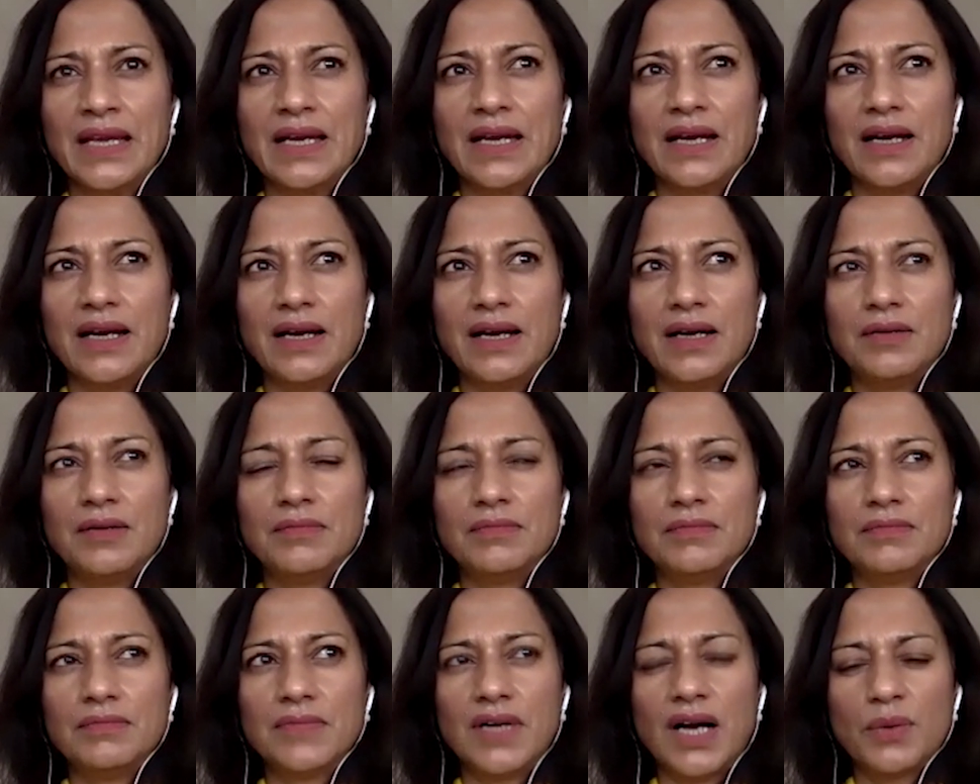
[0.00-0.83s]

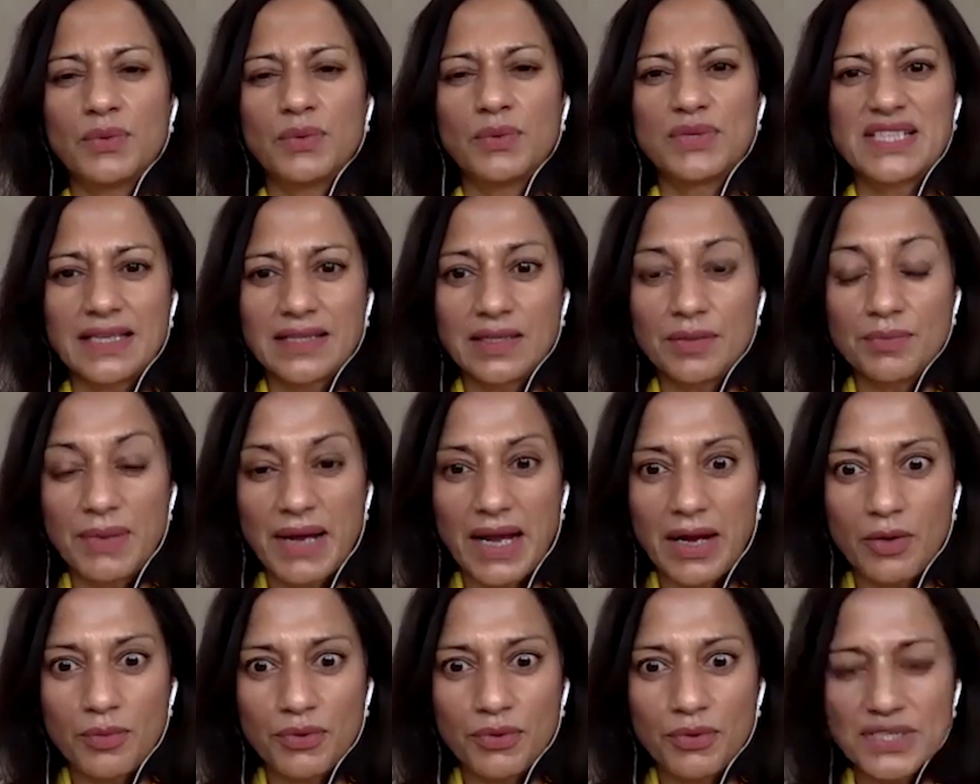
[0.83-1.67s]
I would send them
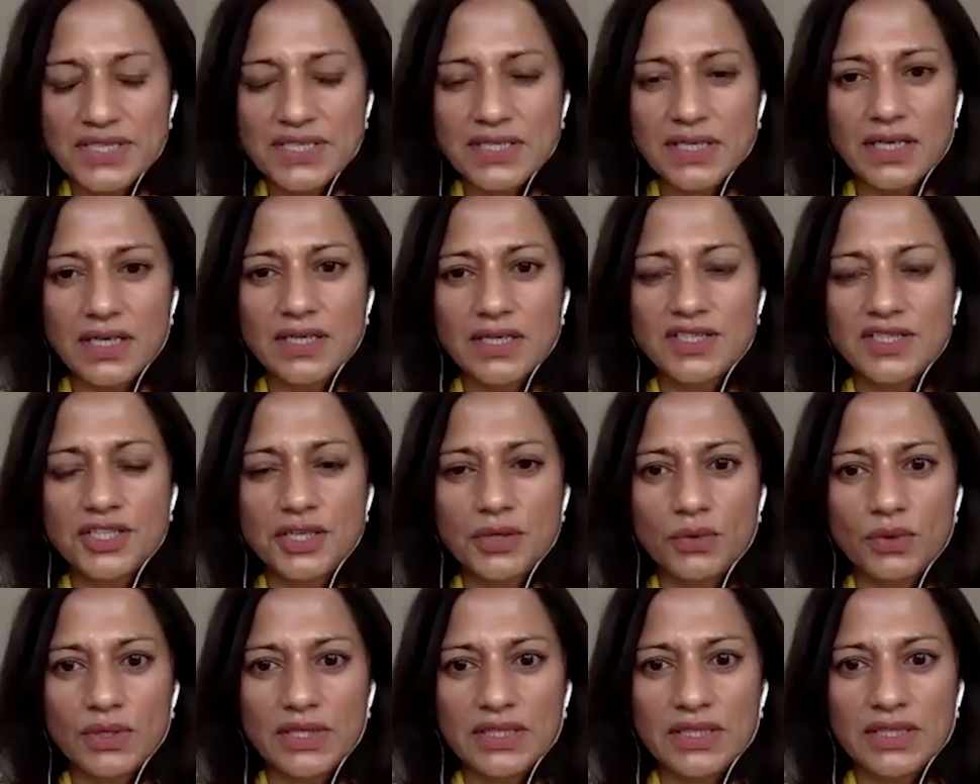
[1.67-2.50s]
PowerPoint slides, you
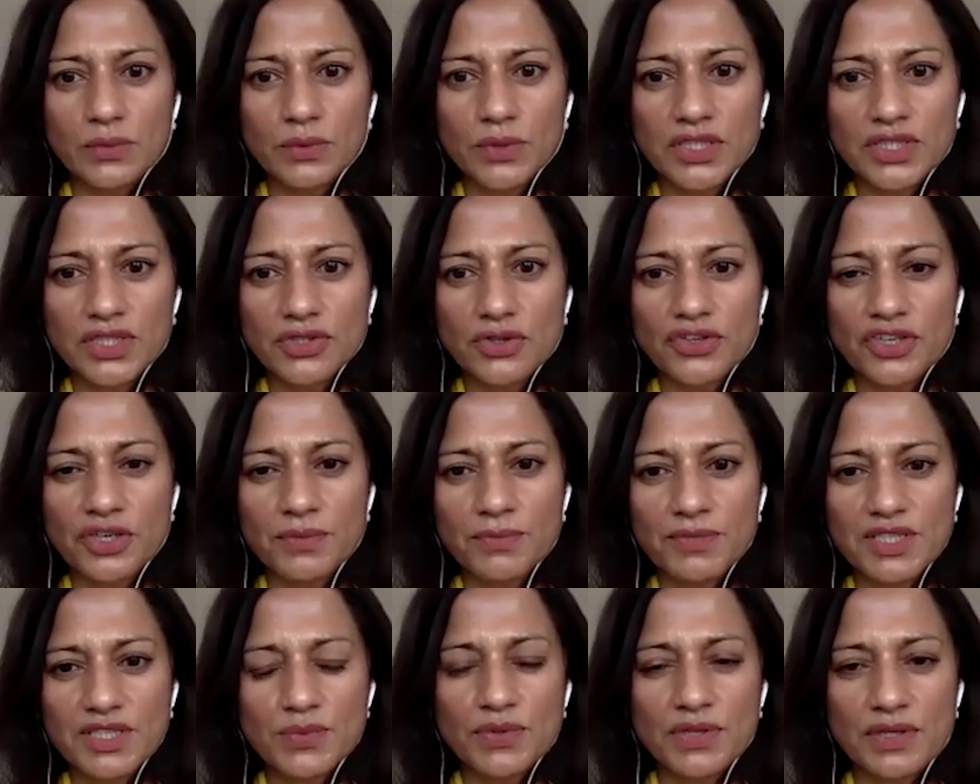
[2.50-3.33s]
know, or little Word
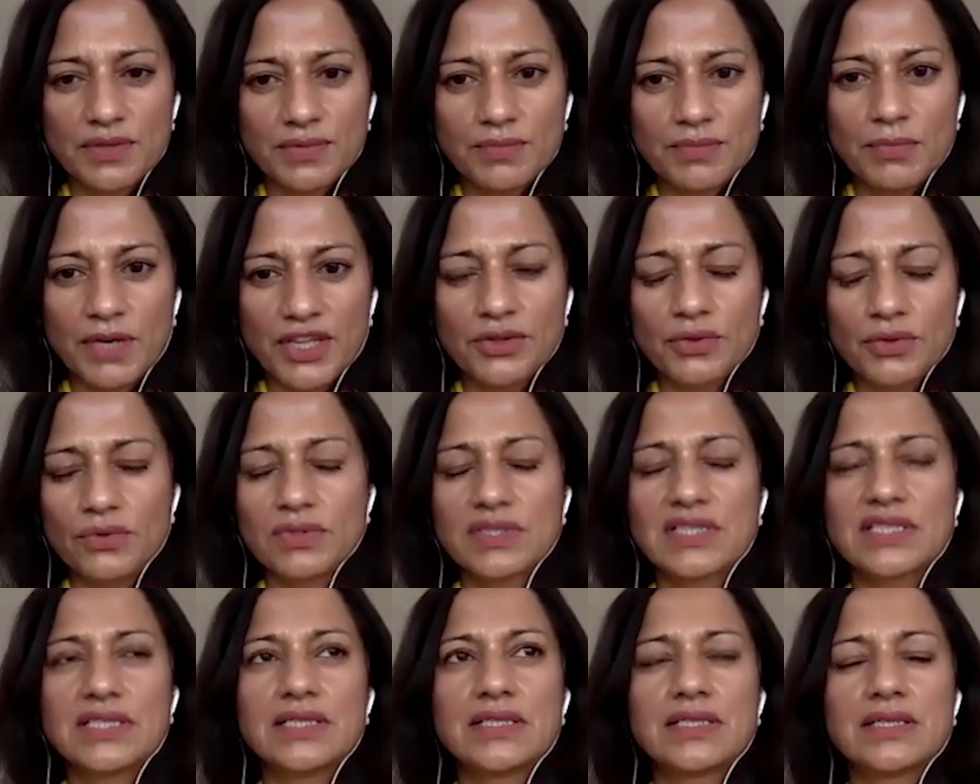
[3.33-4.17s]
documents with my
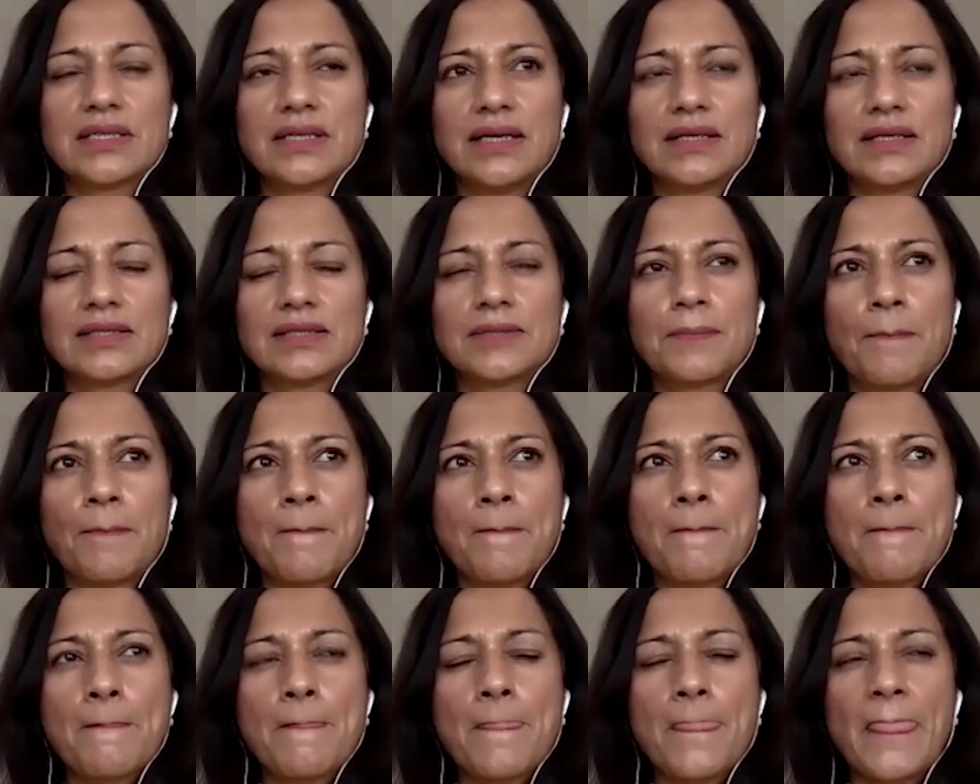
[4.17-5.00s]
thoughts into that.
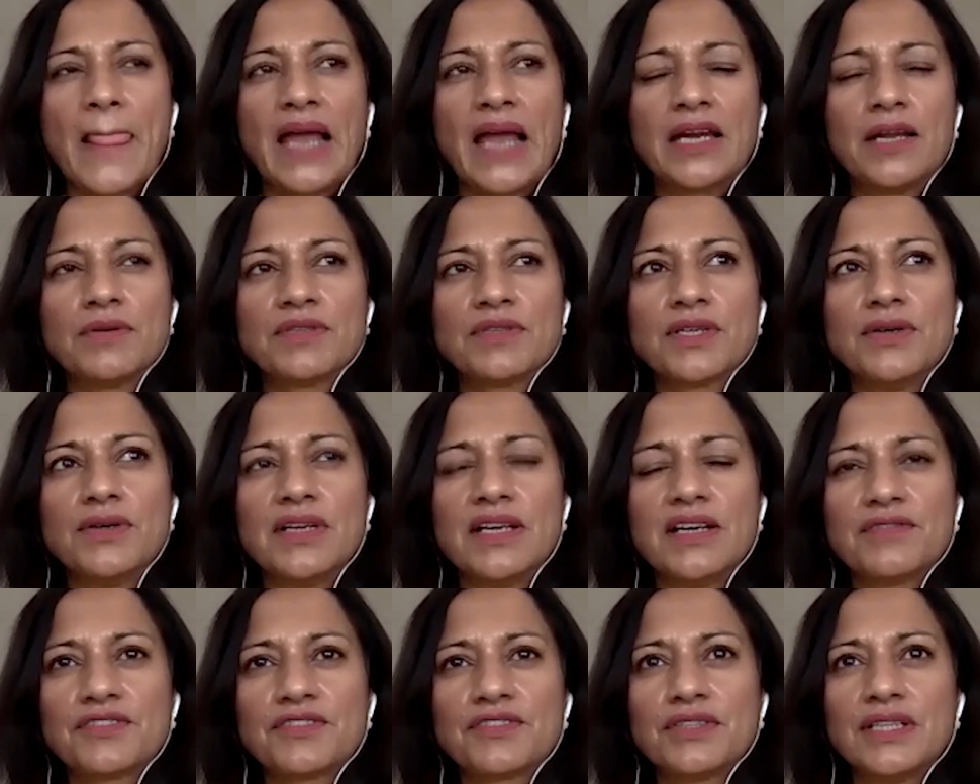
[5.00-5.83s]
And it was only
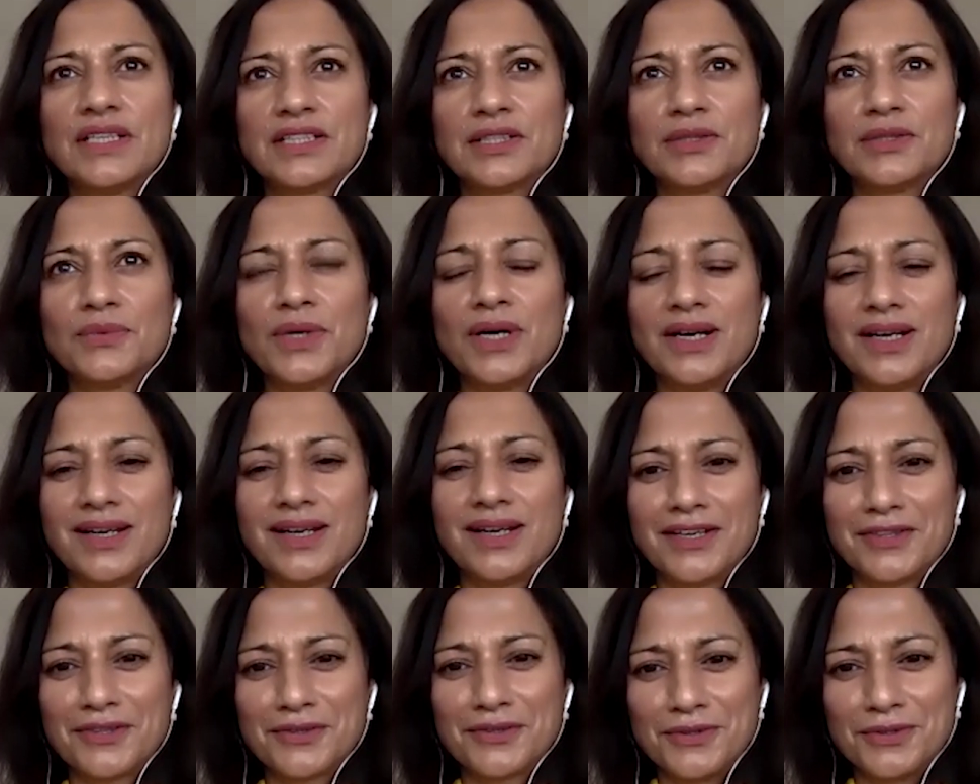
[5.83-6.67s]
after a little while
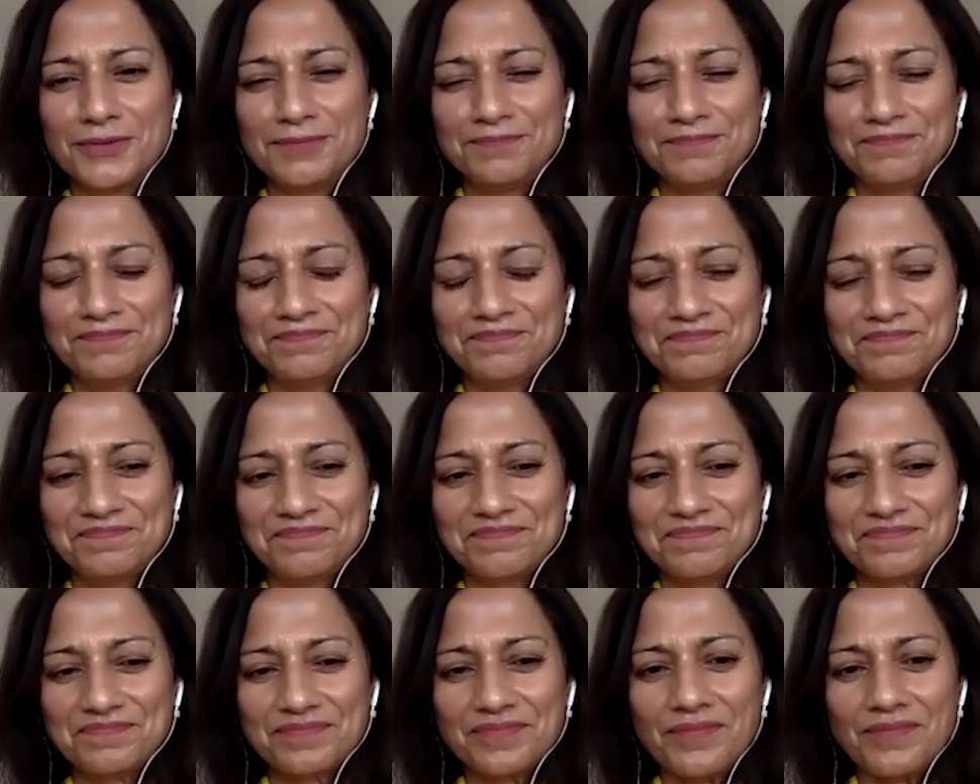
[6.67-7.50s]
I thought,
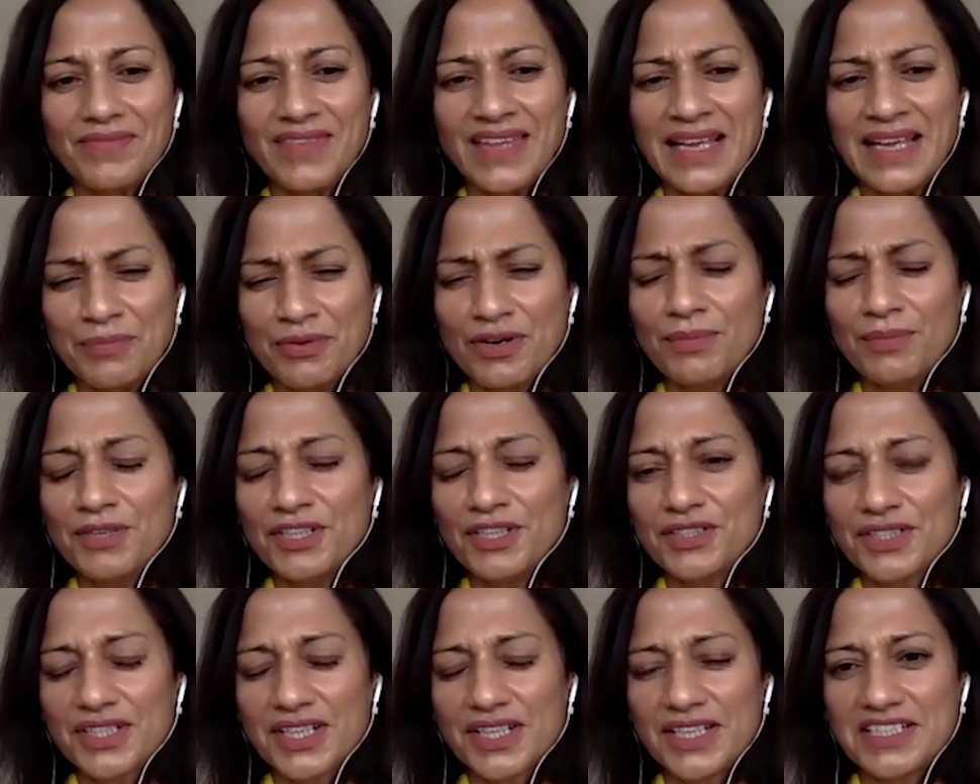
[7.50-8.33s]
probably a
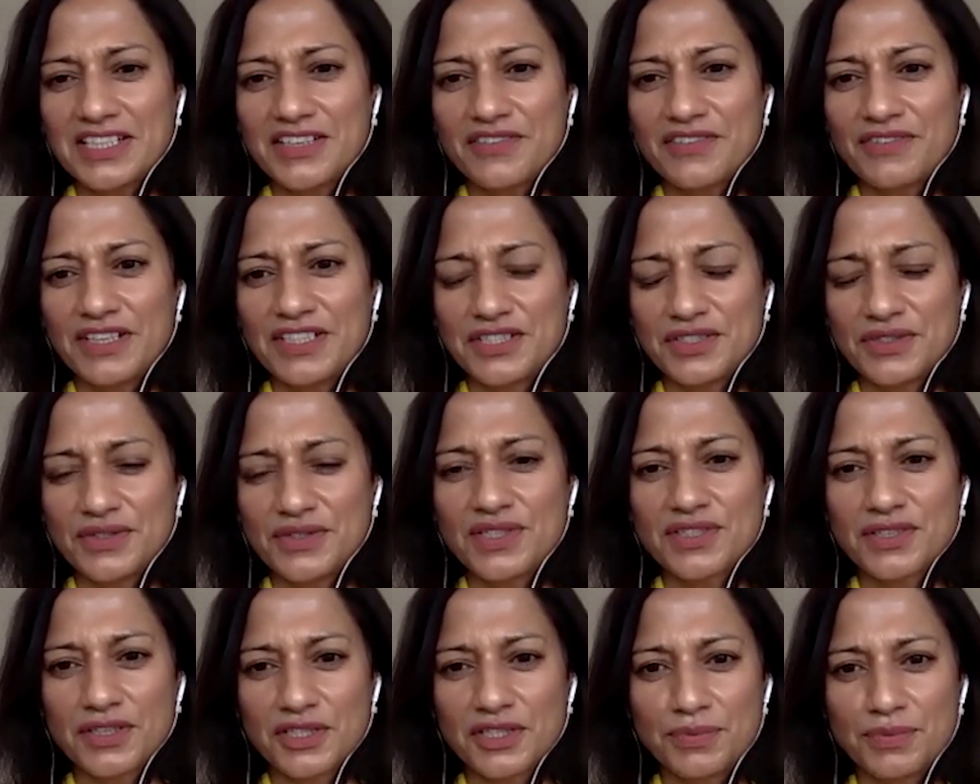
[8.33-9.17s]
good idea if I do
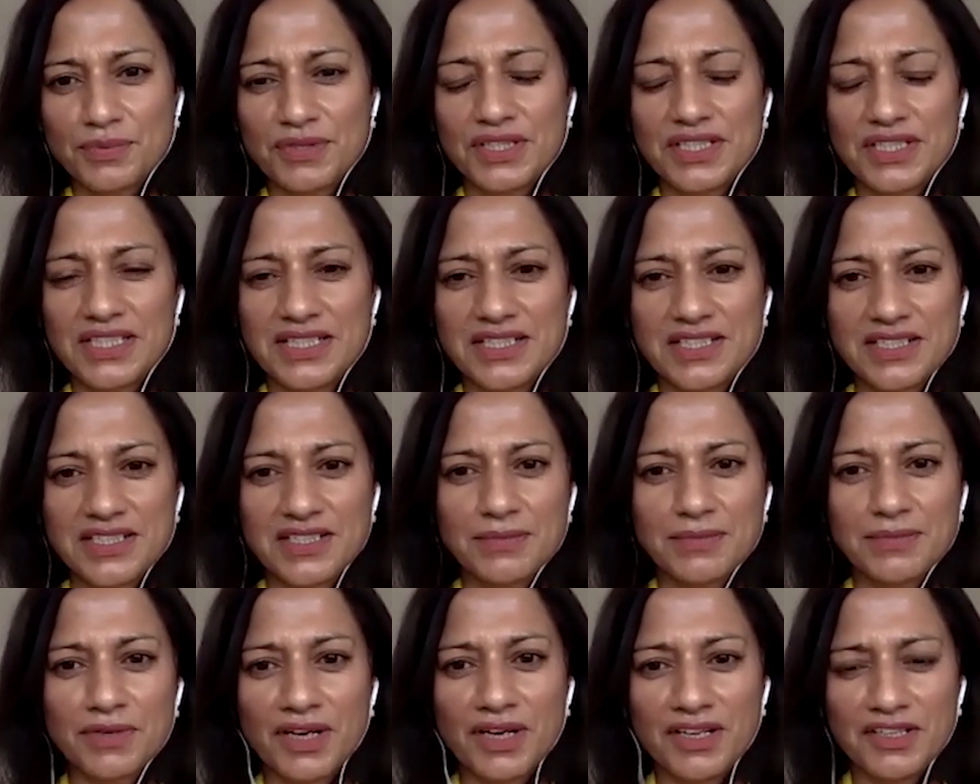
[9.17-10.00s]
start to put it into
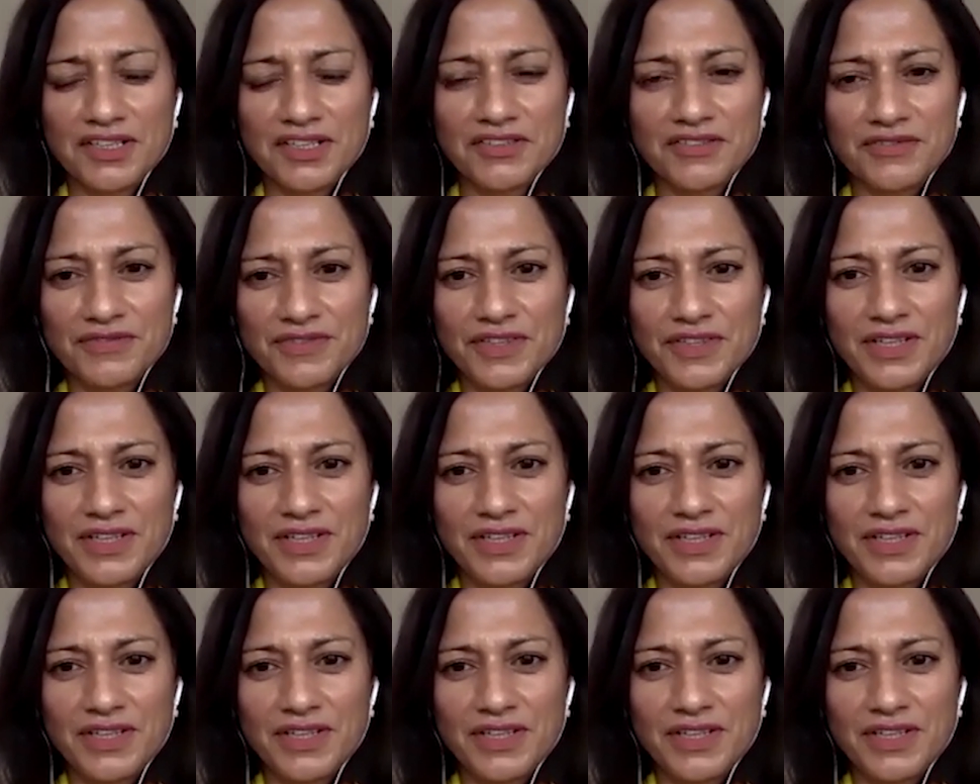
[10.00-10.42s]
some kind of